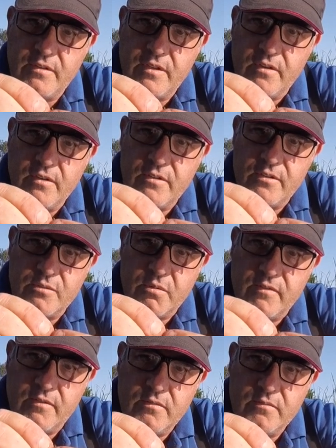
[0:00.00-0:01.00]
the eye of the
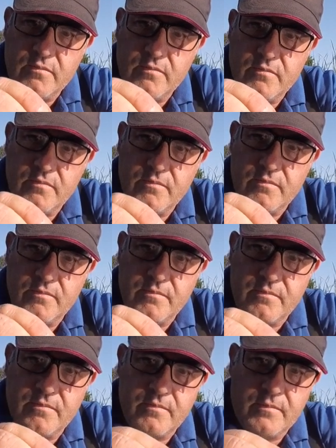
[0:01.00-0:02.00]
swivel,
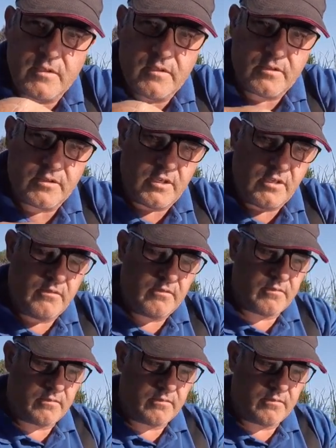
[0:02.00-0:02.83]
like so,